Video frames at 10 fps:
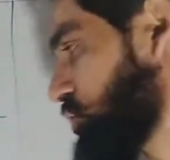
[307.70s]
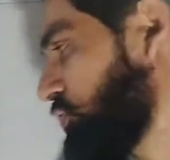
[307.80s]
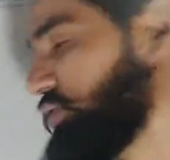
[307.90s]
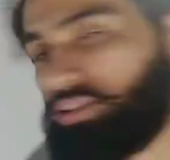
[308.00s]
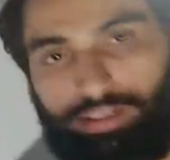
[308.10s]

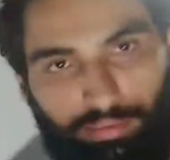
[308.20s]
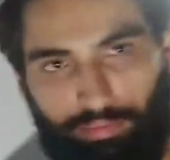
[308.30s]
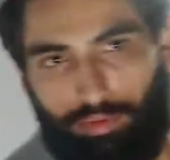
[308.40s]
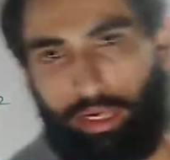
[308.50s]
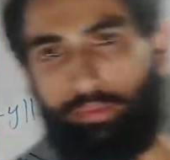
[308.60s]
of this,
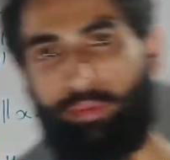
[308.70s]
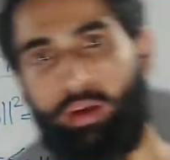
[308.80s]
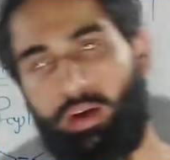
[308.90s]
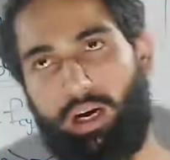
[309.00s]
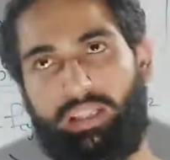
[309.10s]
right?
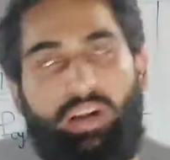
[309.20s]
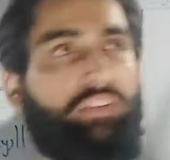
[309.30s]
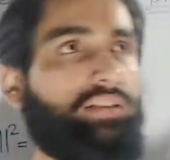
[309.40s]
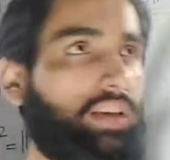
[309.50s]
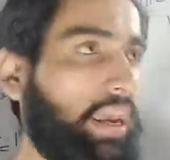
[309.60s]

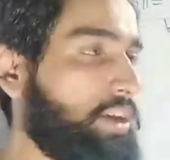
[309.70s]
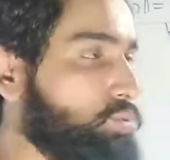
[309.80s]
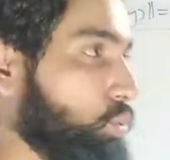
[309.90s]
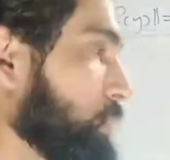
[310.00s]
Otherwise the case would